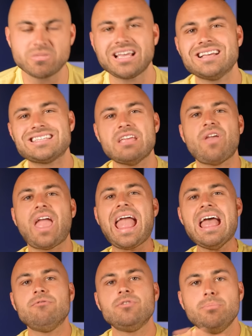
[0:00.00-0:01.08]
Because if
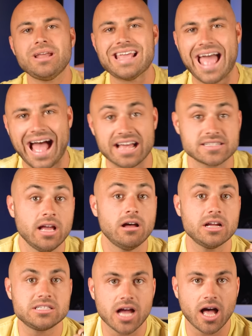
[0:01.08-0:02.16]
everybody has
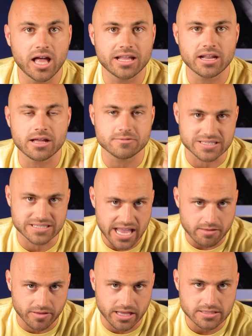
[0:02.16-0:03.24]
a ton of
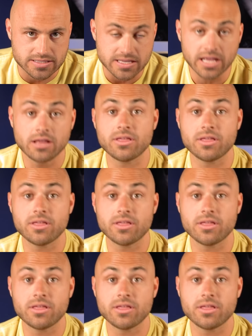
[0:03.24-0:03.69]
savings,